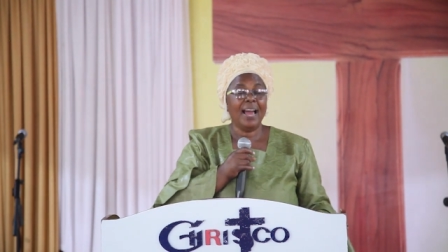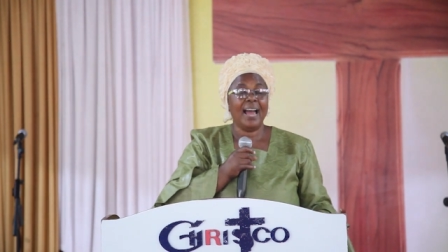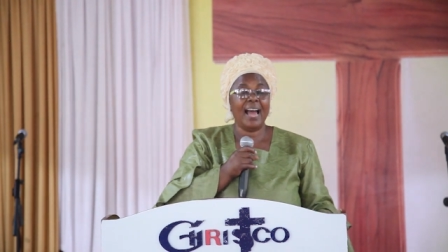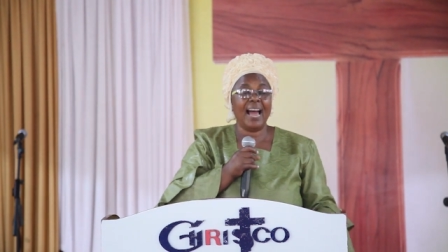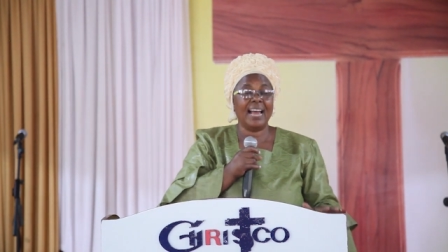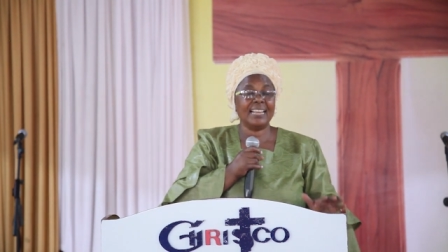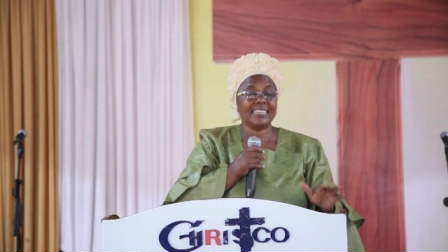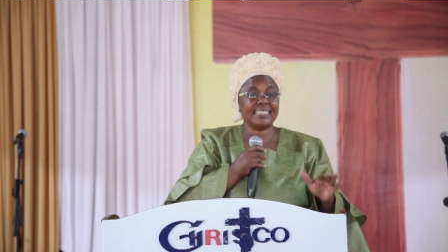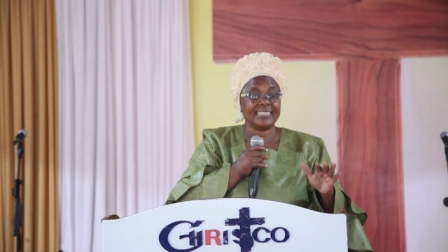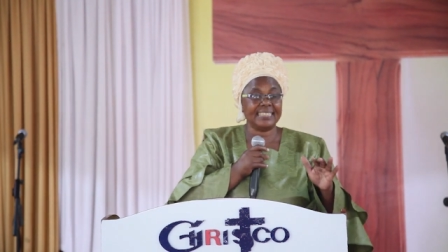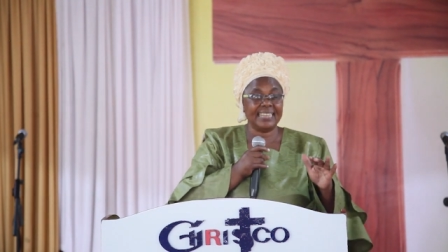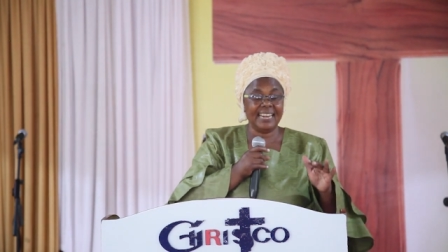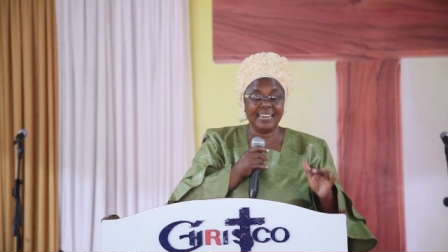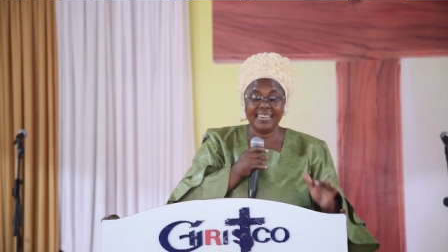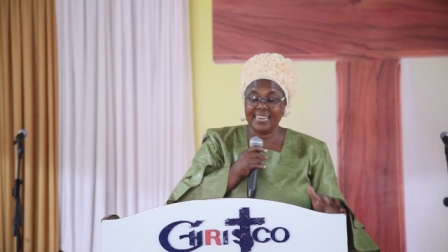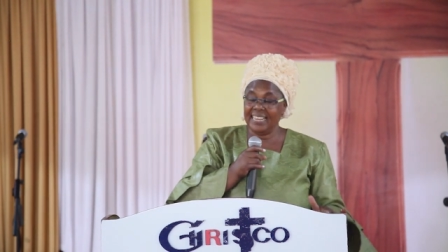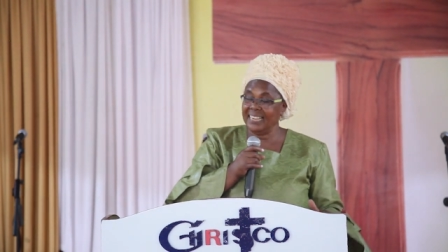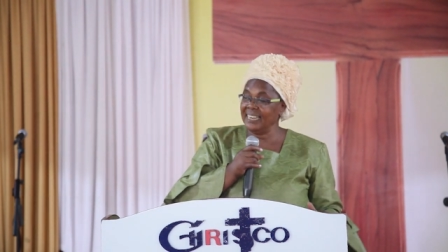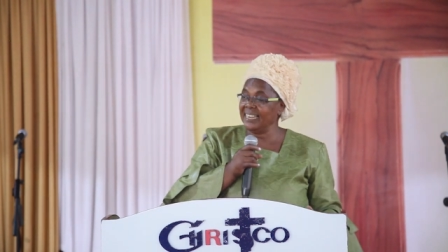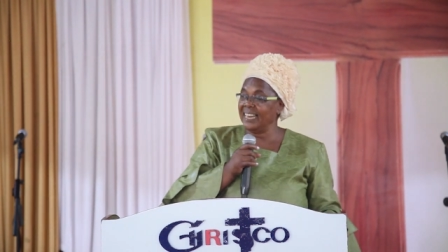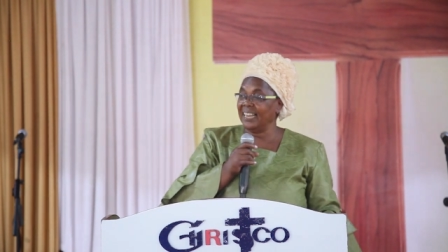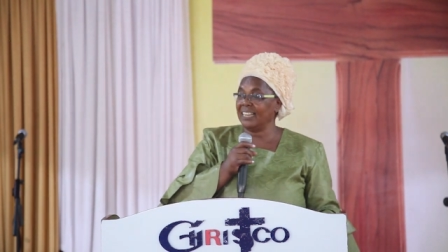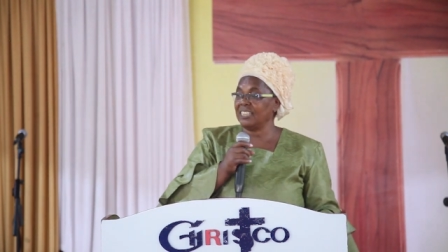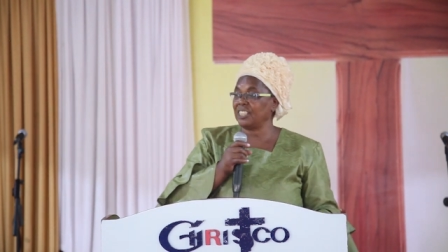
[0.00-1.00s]
as the
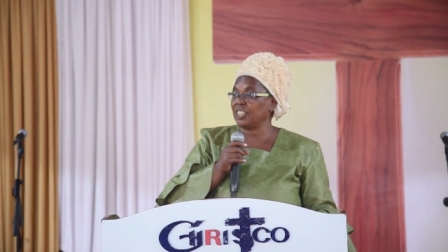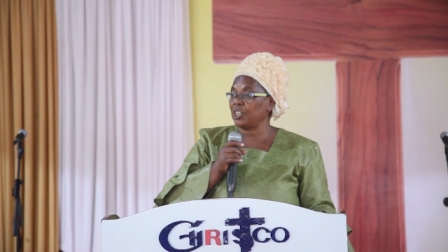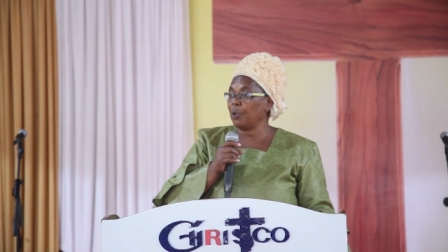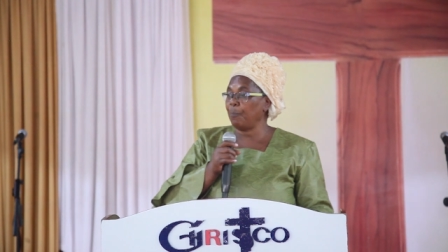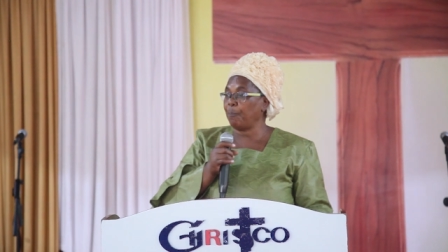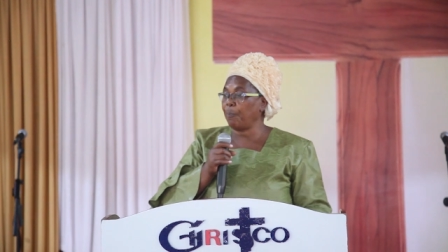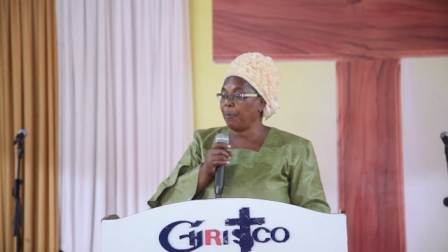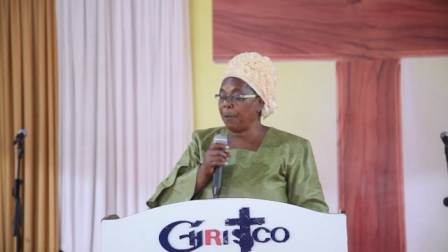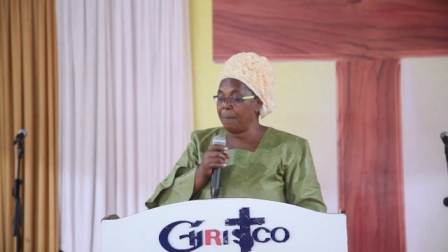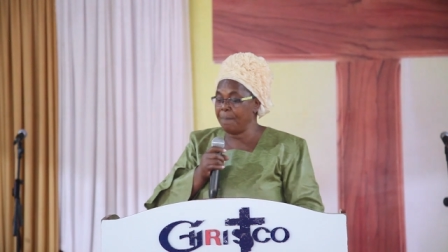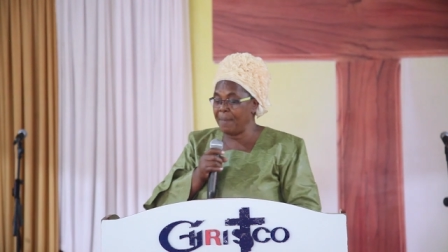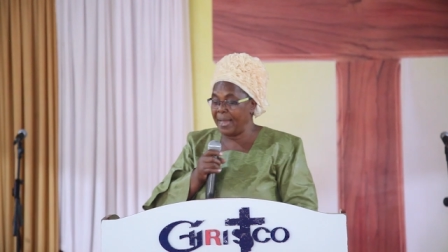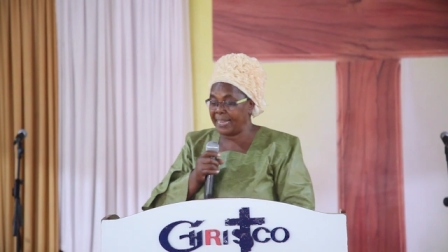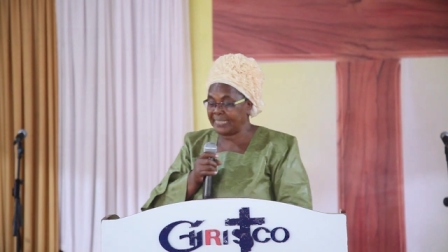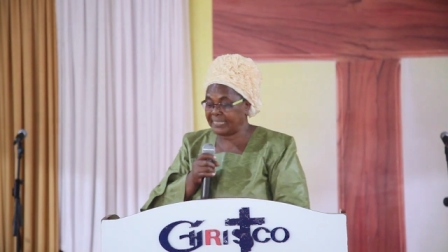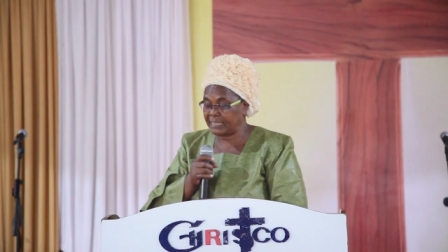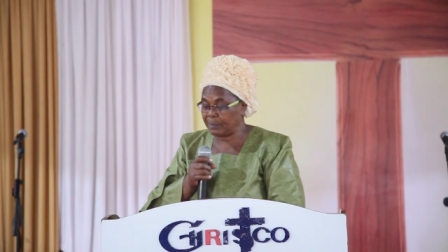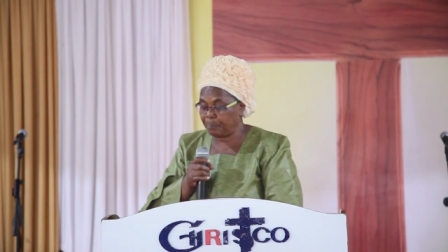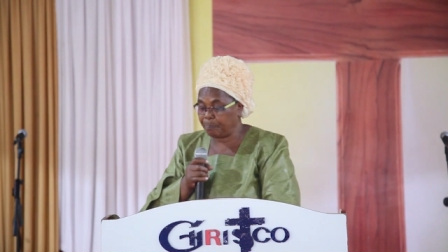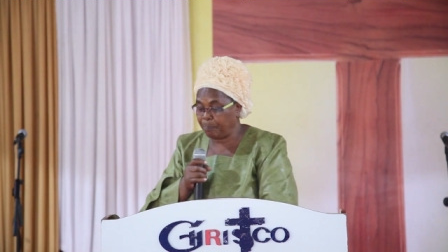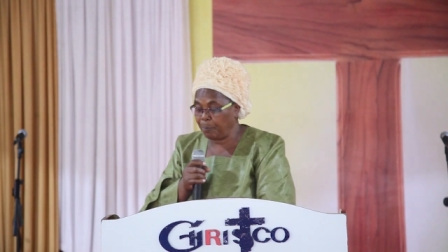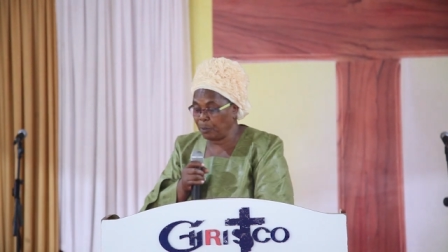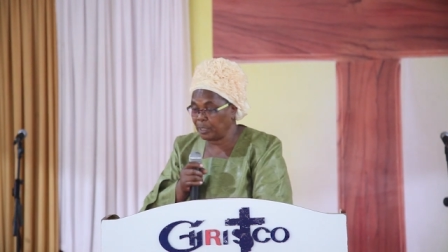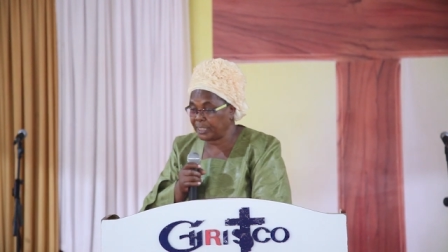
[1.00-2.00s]
leadership, we
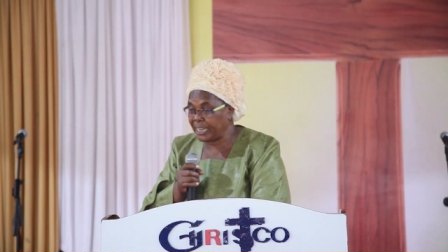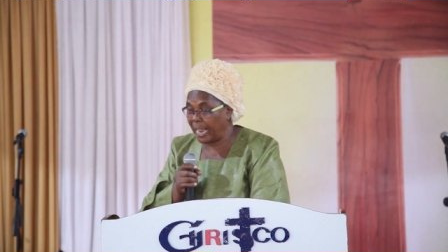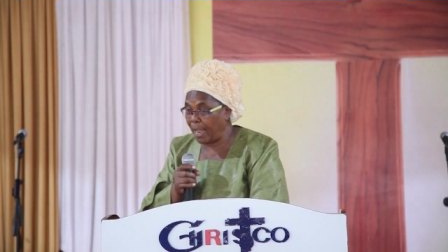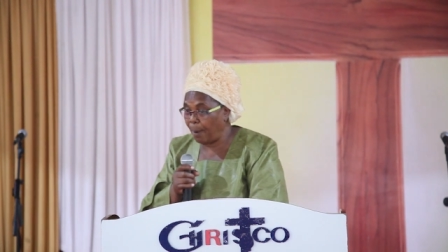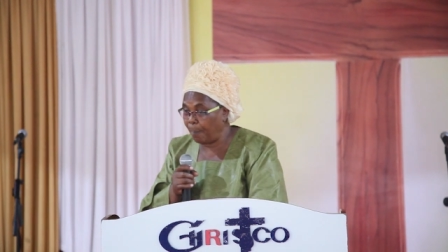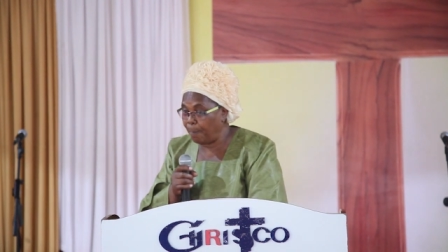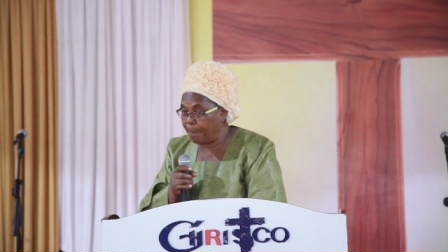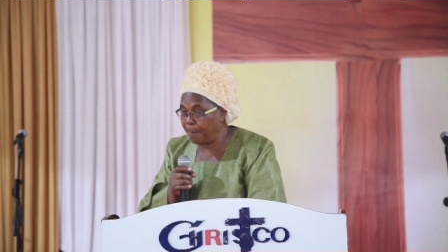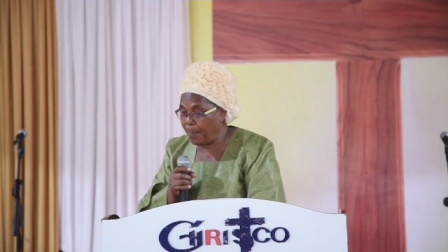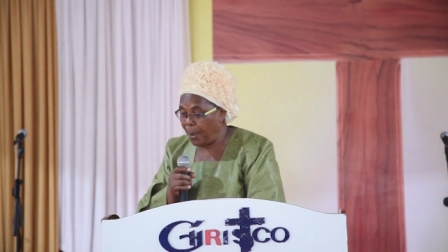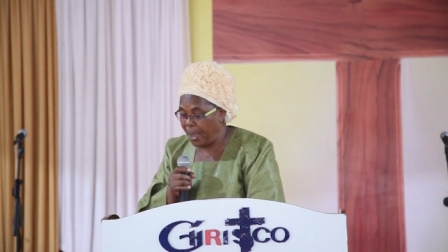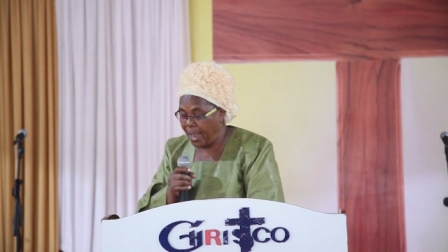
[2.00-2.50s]
must put up